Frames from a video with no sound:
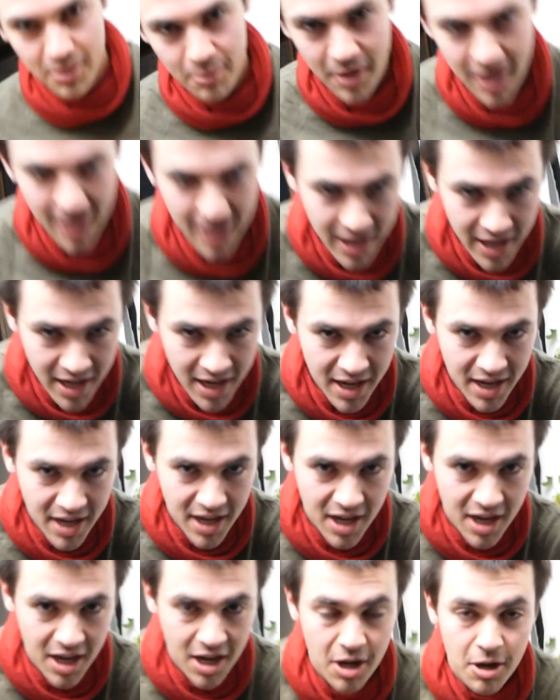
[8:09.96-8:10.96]
the way.
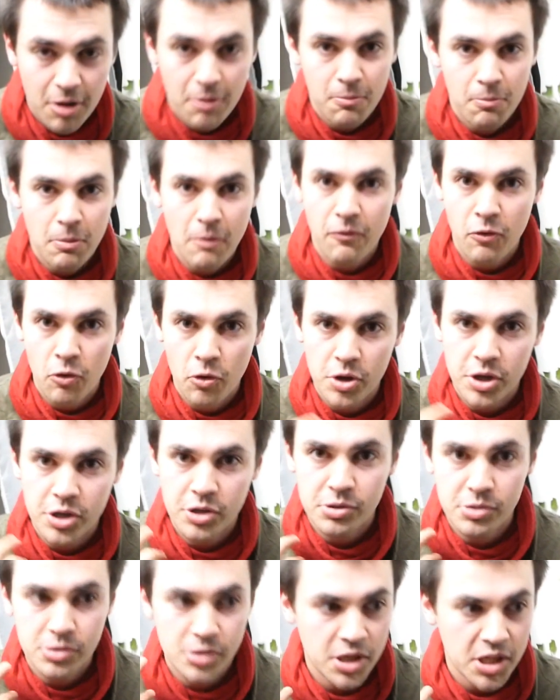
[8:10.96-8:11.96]
Before
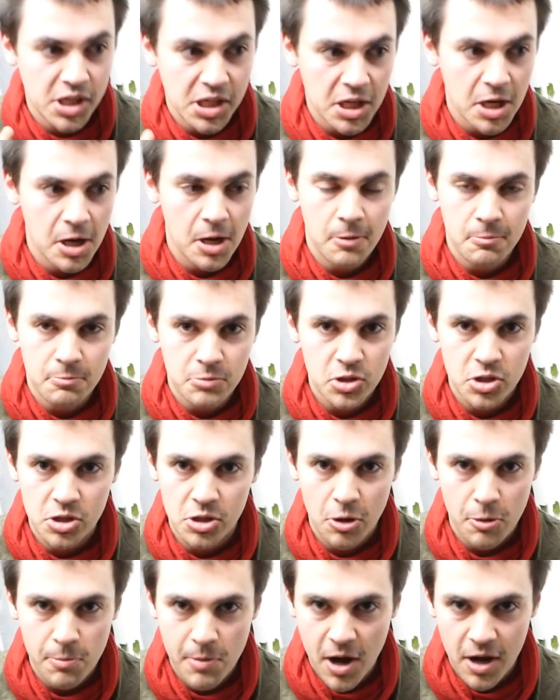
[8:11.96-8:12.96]
you come to
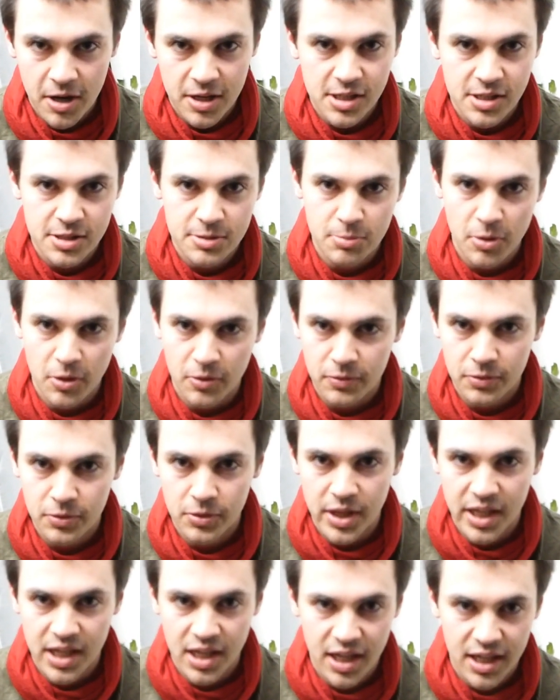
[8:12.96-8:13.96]
your parking spot
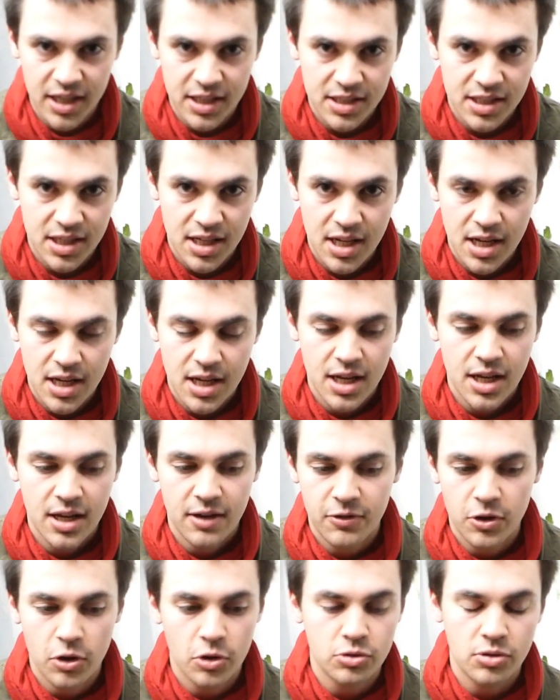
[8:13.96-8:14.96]
for the night,
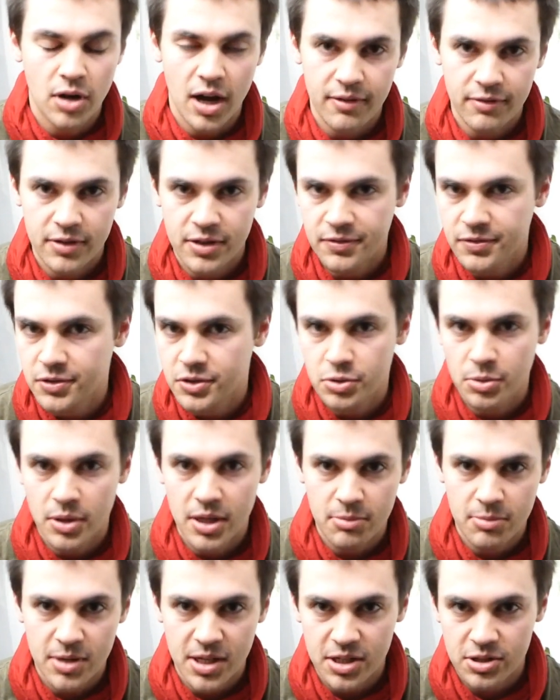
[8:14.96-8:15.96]
if you're driving for
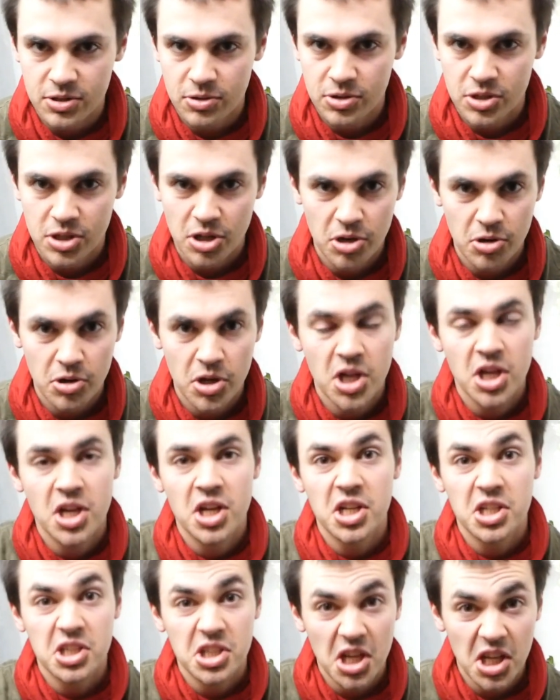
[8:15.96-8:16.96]
20 minutes or so,
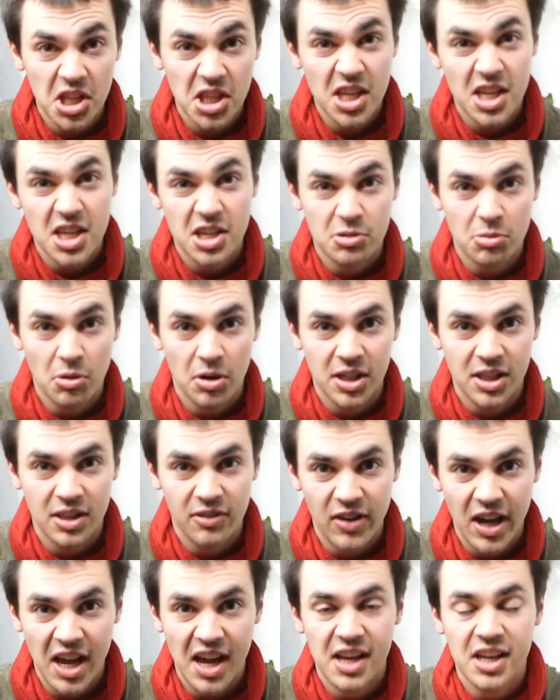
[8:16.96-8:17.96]
turn the heater on in
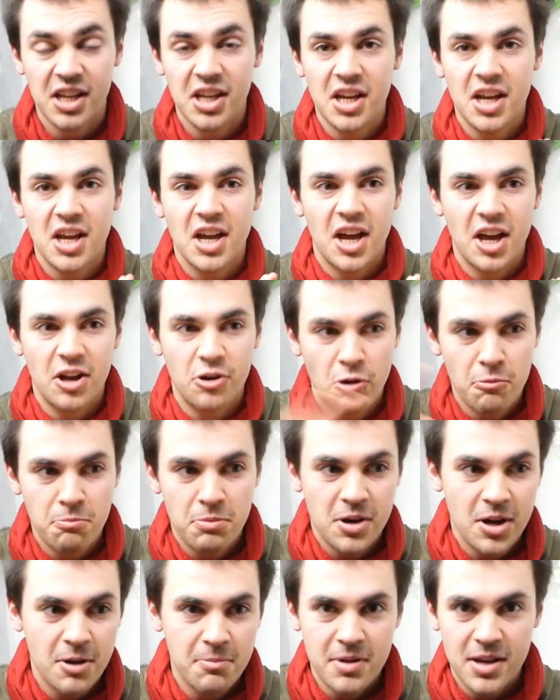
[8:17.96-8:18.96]
the van and
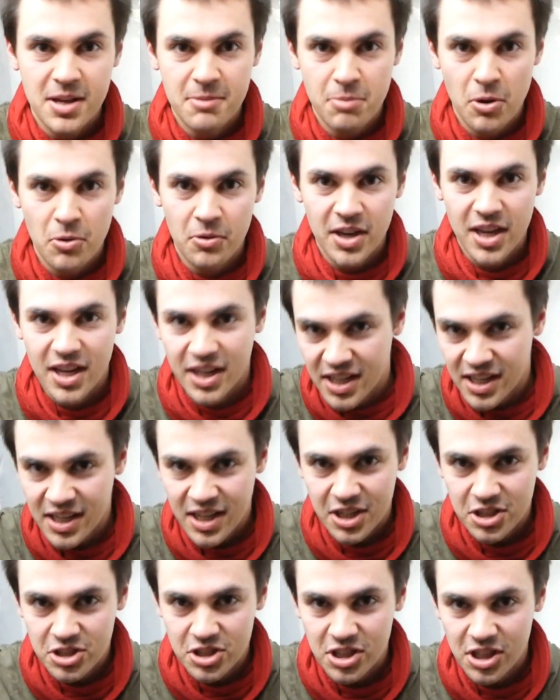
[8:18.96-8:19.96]
open up any bulkhead
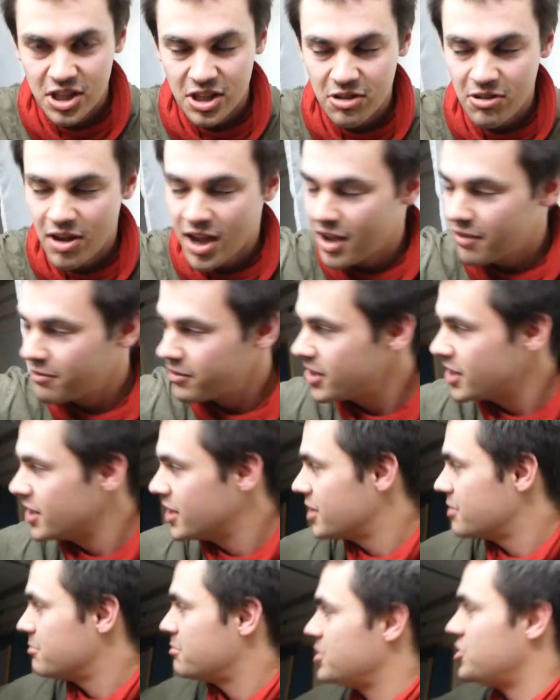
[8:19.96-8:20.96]
connection that you have.
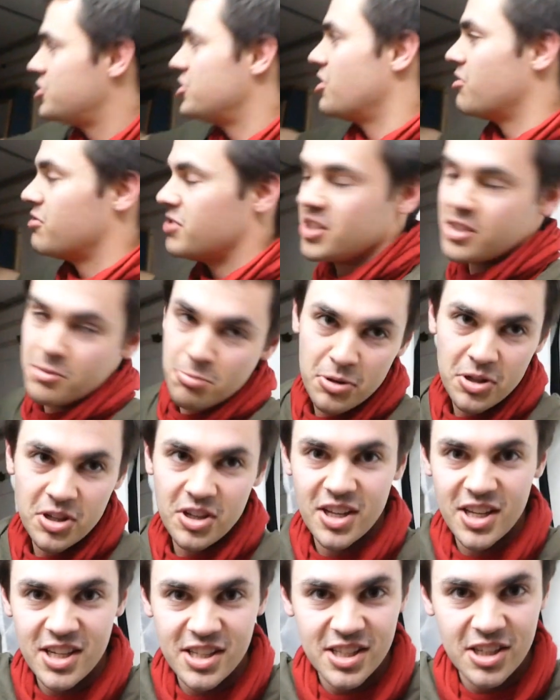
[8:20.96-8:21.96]
It means you don't need to put
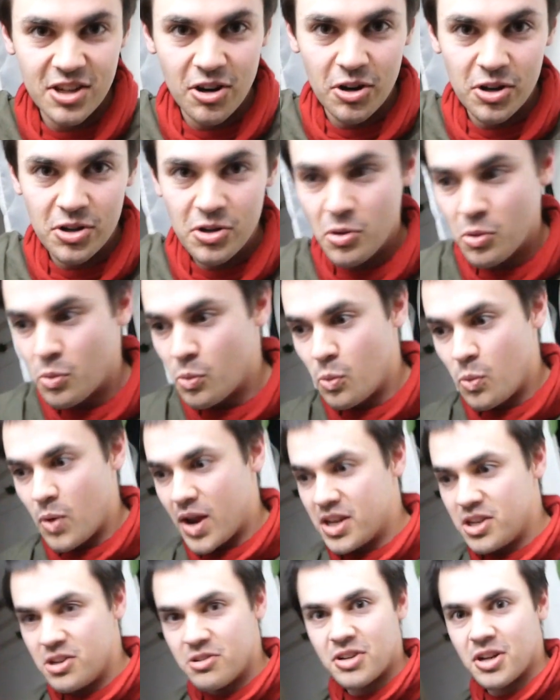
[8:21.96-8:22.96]
your heating on
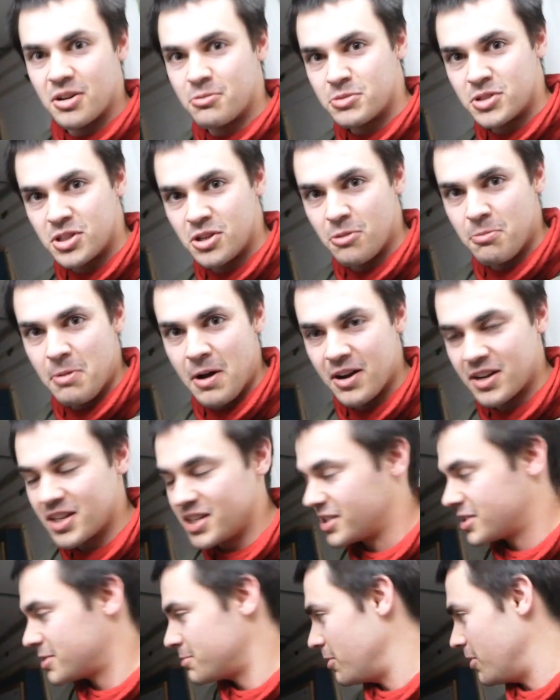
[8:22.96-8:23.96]
when you come to your
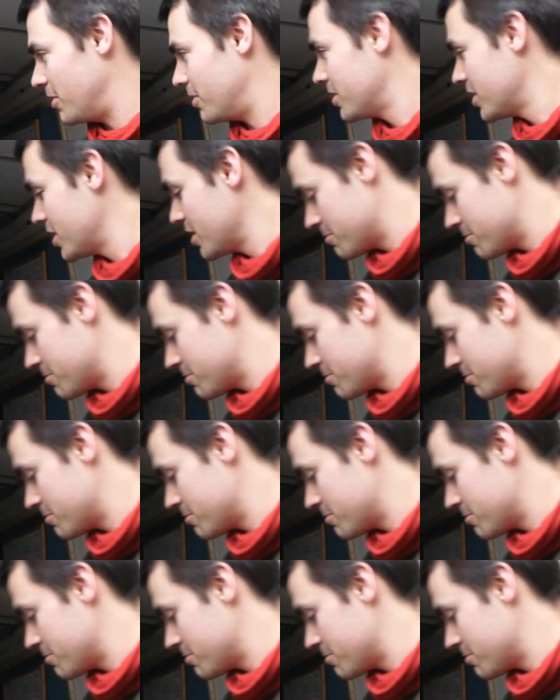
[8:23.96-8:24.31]
parking spot,